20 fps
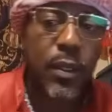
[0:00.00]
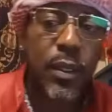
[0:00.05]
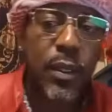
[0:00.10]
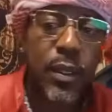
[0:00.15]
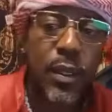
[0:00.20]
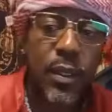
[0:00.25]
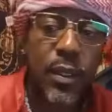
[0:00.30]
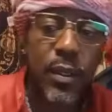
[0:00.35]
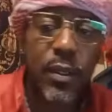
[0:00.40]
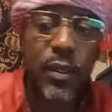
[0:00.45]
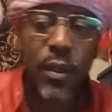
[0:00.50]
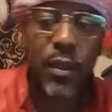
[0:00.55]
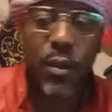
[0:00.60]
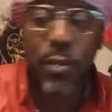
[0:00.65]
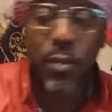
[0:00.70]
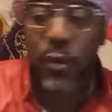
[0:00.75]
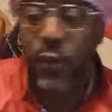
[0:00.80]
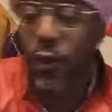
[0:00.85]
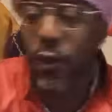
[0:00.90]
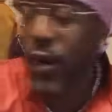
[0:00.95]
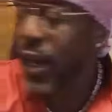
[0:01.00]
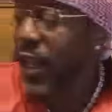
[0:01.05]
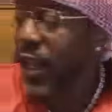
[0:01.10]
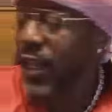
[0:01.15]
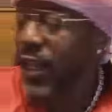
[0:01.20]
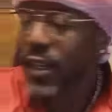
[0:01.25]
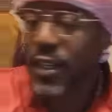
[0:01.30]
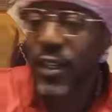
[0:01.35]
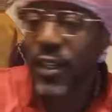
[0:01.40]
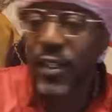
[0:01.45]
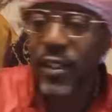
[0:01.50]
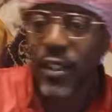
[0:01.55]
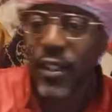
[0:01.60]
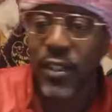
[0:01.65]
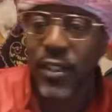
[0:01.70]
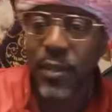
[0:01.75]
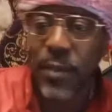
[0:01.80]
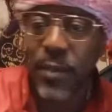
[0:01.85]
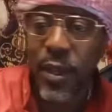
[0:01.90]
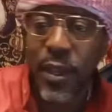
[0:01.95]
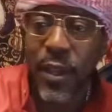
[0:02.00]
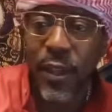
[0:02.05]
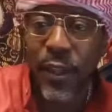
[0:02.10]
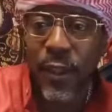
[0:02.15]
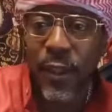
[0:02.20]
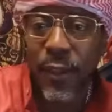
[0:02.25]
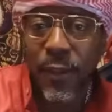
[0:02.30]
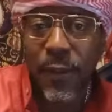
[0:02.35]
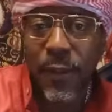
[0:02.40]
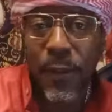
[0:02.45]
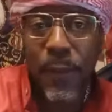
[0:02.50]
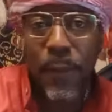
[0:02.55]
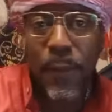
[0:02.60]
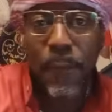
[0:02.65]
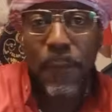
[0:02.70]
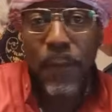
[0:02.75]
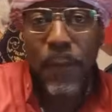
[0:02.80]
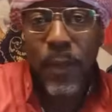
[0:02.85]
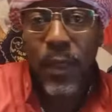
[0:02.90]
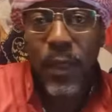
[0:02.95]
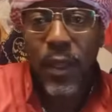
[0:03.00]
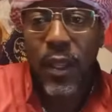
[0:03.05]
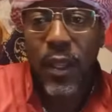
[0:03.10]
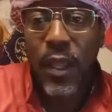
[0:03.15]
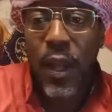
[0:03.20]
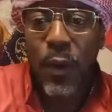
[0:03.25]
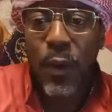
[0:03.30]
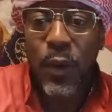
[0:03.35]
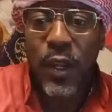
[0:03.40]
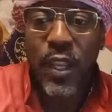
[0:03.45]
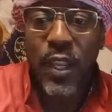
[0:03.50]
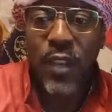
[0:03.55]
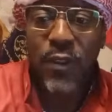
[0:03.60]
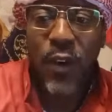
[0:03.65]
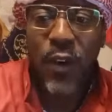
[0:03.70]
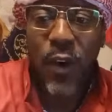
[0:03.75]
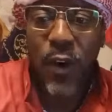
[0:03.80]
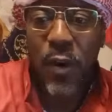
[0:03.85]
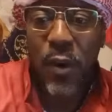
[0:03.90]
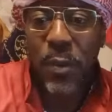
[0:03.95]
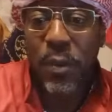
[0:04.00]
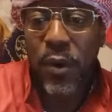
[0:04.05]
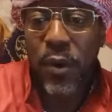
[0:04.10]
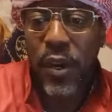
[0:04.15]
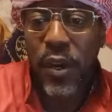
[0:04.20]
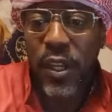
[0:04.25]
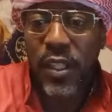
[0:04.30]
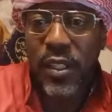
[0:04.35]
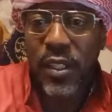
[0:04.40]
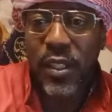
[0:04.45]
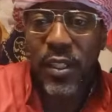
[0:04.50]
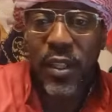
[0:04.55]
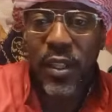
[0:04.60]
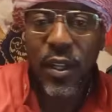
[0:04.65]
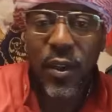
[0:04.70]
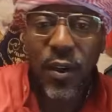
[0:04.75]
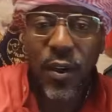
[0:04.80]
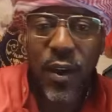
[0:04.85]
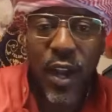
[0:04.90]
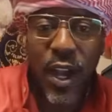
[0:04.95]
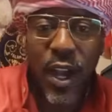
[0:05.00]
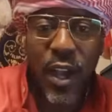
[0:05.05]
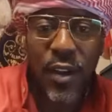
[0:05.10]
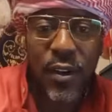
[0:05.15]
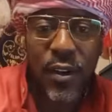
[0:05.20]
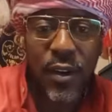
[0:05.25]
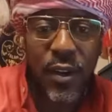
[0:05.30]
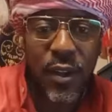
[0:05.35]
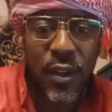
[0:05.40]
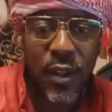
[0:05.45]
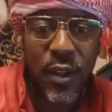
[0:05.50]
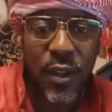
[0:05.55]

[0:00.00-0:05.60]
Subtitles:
So before I get into this teaching, man, I want to give all praises and all honor,